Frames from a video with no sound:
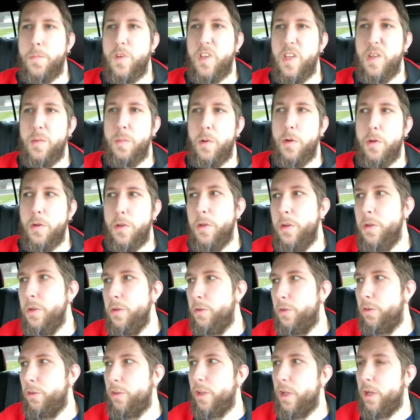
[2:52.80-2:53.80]
demo and
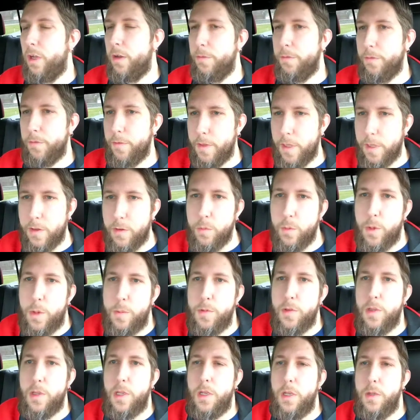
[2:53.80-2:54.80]
new stuff, and that's
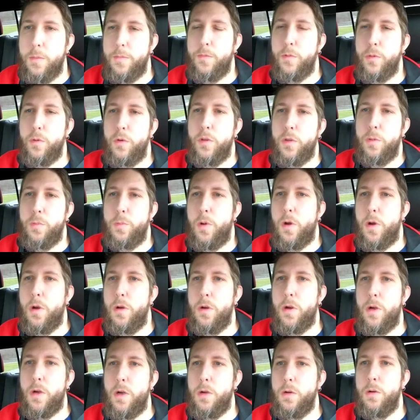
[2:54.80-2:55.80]
what I'm signed up for
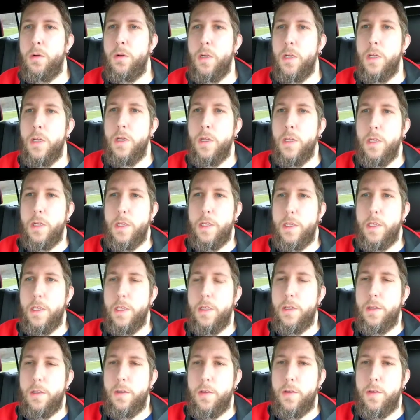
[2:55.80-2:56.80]
tomorrow,
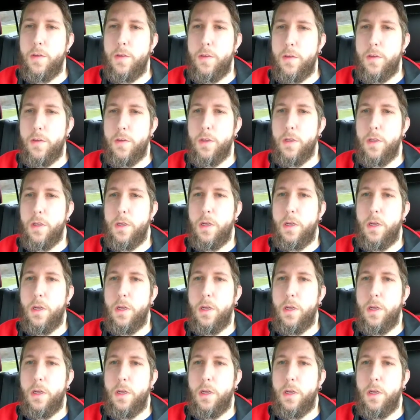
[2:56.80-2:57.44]
is